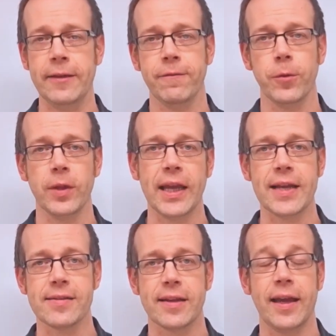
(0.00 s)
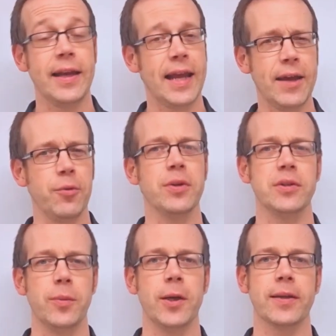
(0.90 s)
for the answer and how
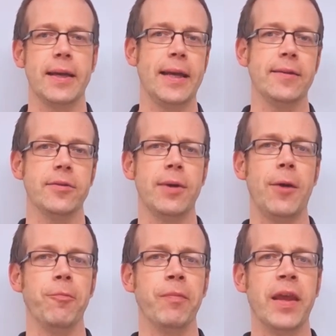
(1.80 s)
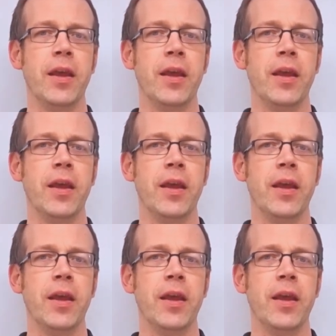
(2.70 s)
to work that answer out.